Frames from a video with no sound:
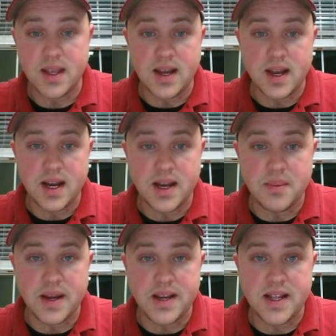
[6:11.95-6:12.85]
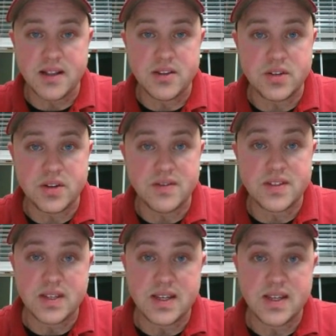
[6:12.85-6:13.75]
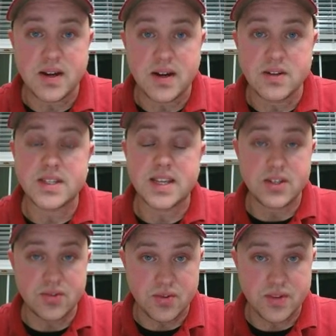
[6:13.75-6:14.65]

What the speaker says: By now, you should have seen our schedules